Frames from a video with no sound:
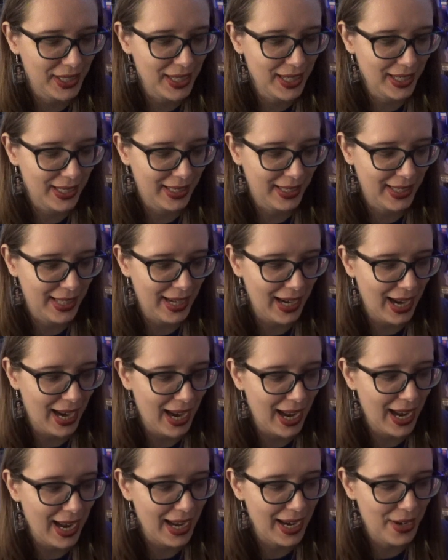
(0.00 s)
thing that
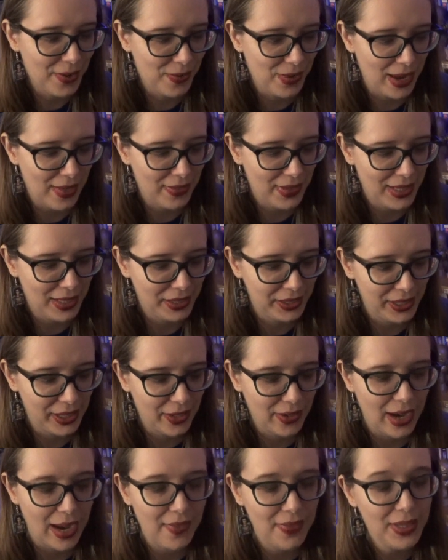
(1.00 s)
I read this
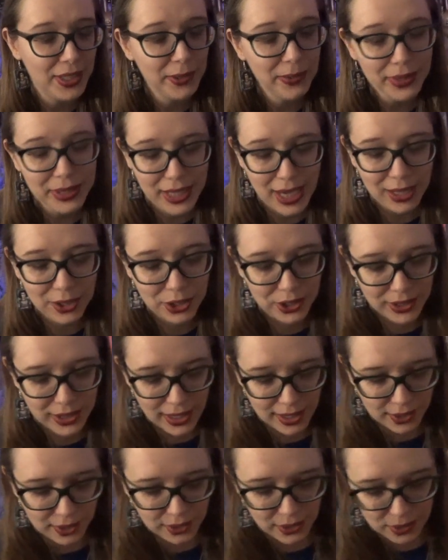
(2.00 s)
year, and this was
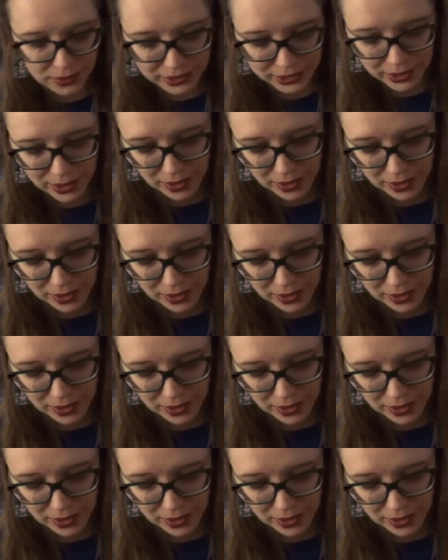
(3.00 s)
actually a close